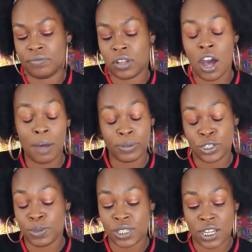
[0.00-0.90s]

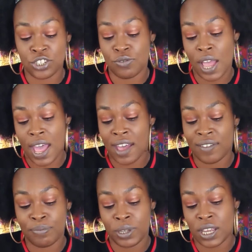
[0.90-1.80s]
accomplishments that you
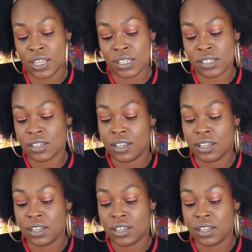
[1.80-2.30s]
have, because